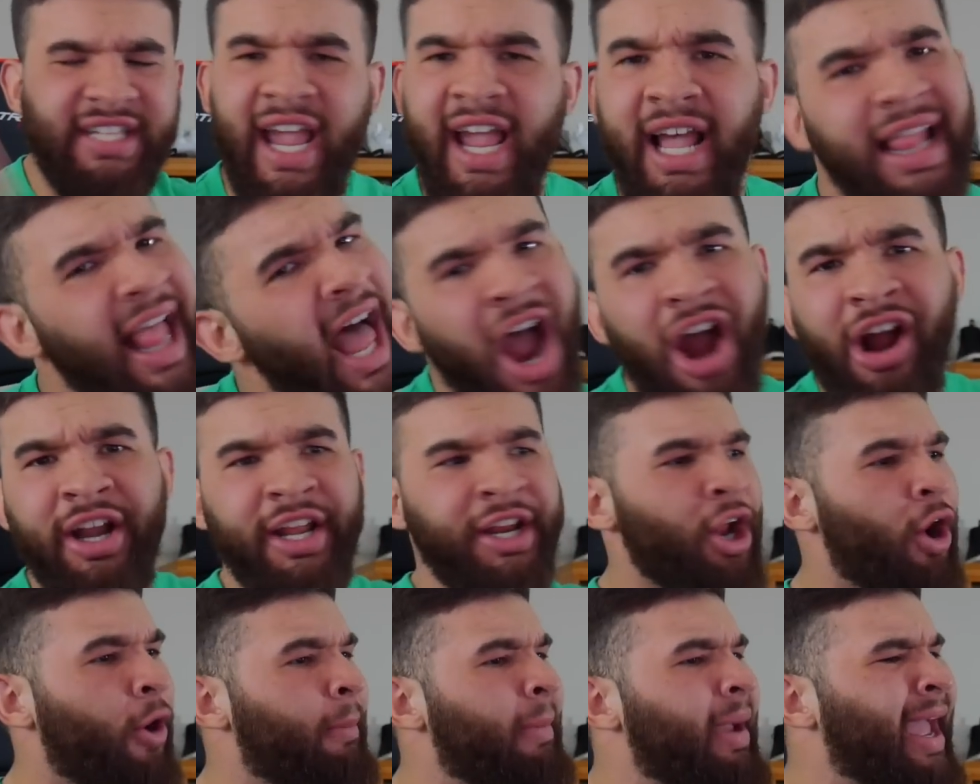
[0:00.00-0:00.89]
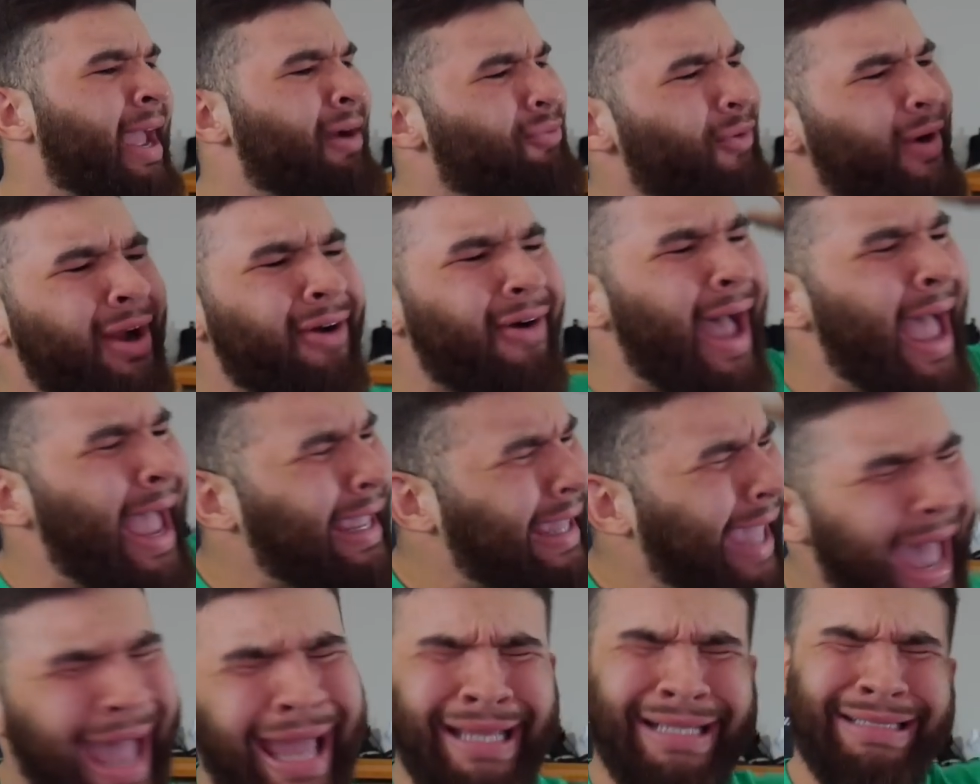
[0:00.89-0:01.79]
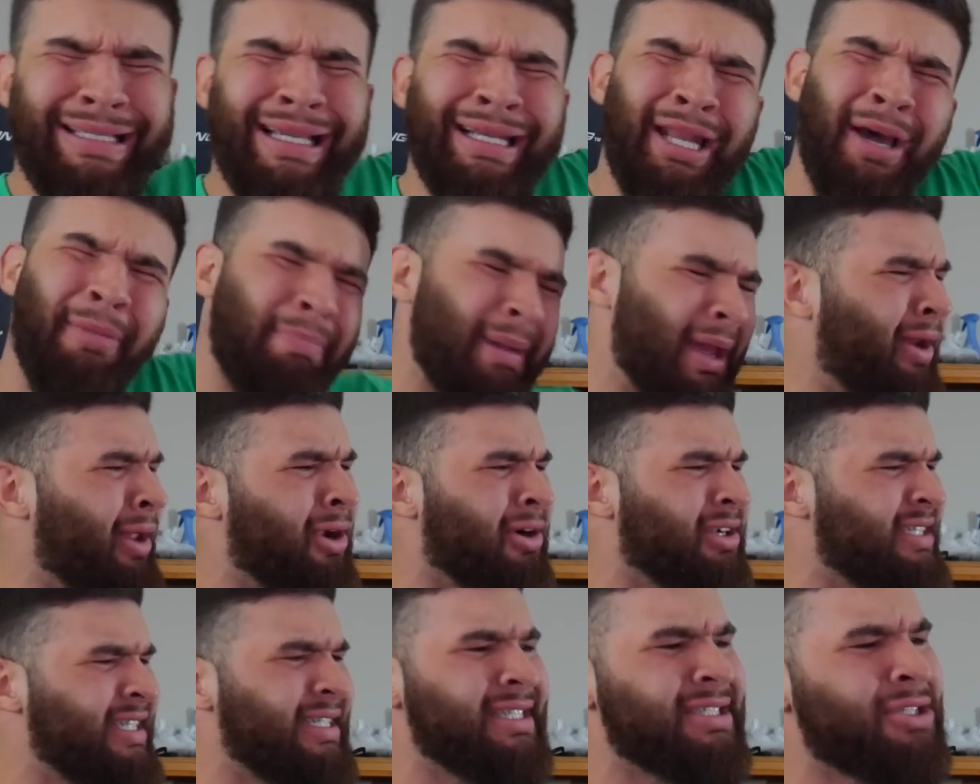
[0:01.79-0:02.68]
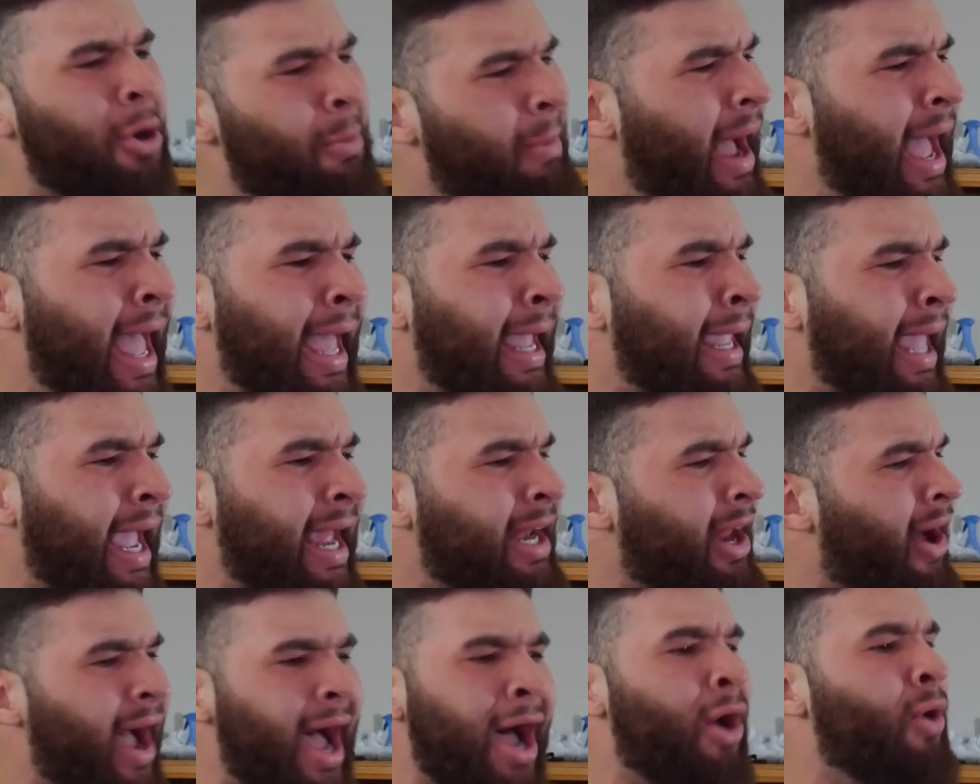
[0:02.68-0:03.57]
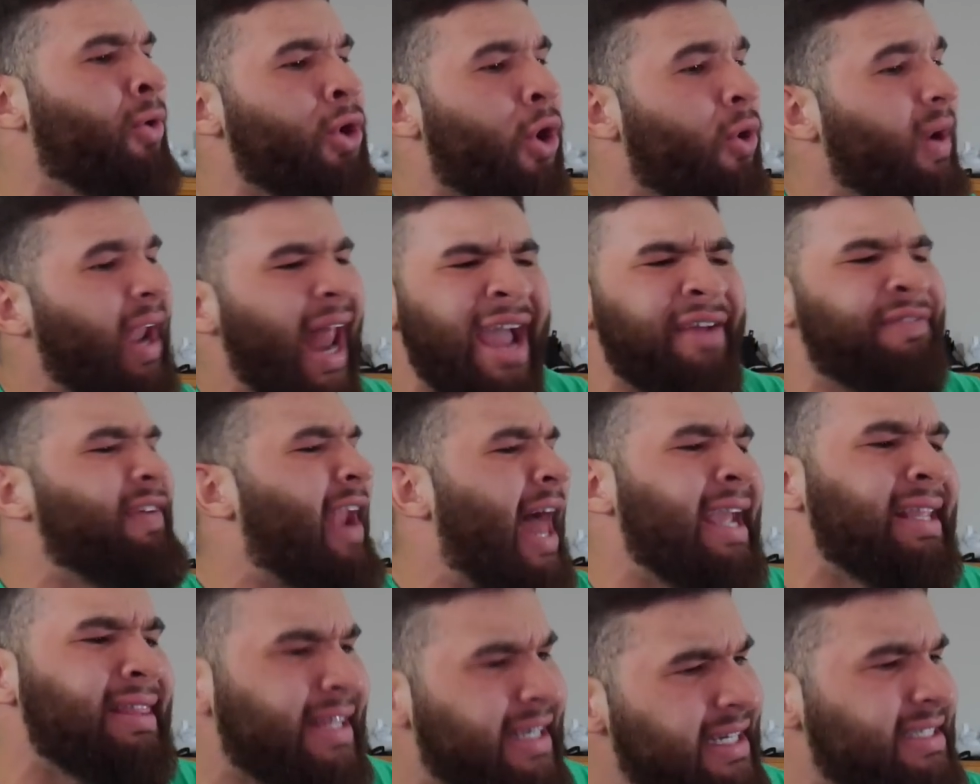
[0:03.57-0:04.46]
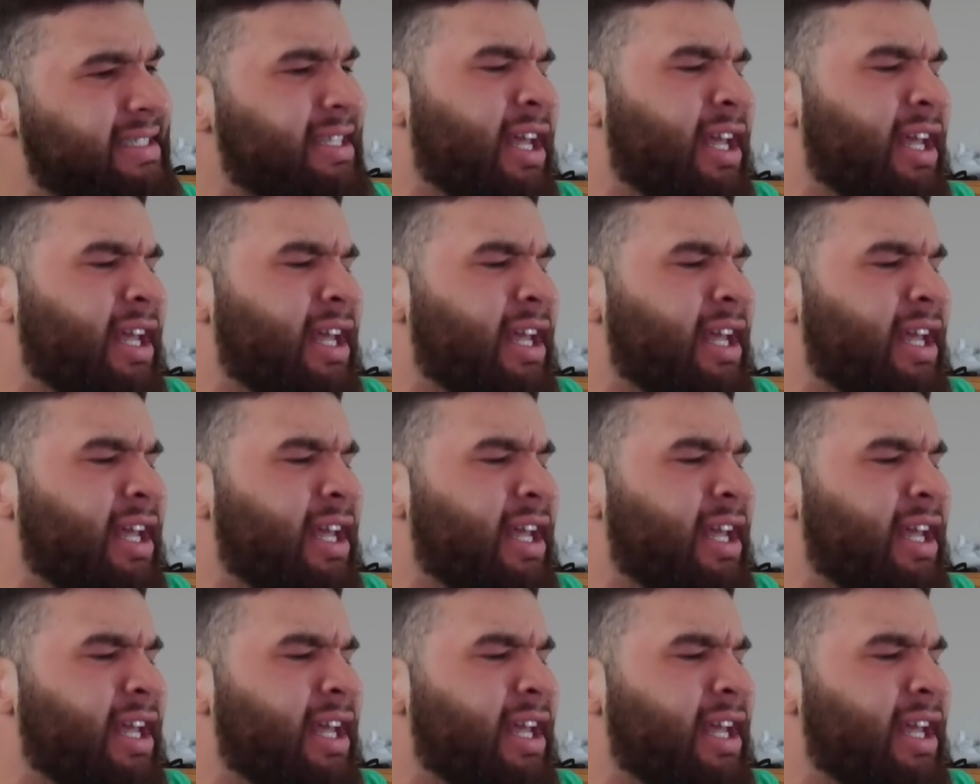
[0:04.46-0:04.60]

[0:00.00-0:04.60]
tail, I already know, man. Real AK is in the building, or is he just going by AK now? I don't know. Life like this,